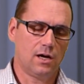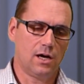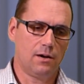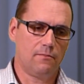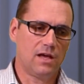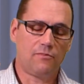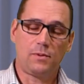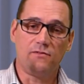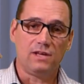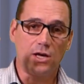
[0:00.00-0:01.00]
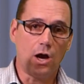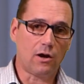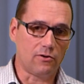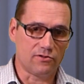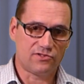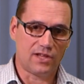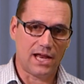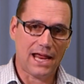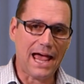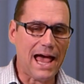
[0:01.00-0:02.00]
FPV goggles
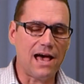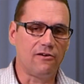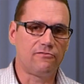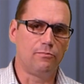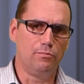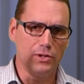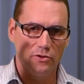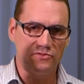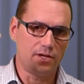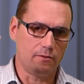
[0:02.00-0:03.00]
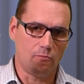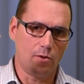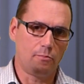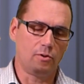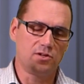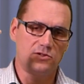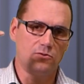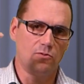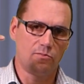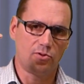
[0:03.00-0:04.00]
that have built-in 1.2,
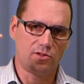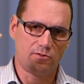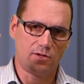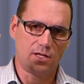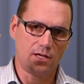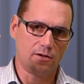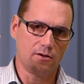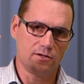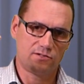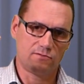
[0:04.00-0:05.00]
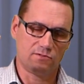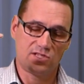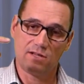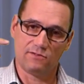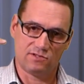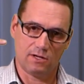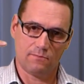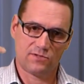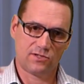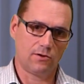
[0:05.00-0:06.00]
1.3 gigahertz receivers in
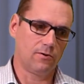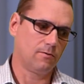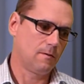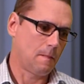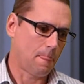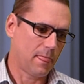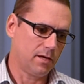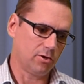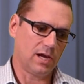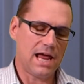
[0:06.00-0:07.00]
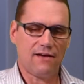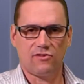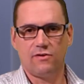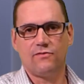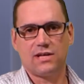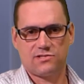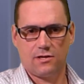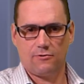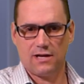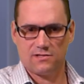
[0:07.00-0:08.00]
them, so you're going to have to invest
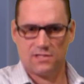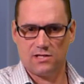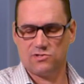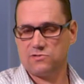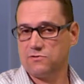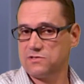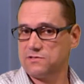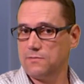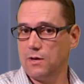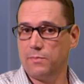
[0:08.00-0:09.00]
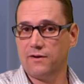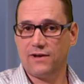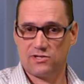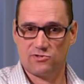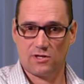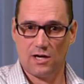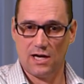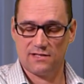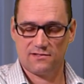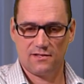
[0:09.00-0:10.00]
in a ground station, so it's a bit of extra
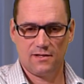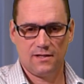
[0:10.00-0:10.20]
cost.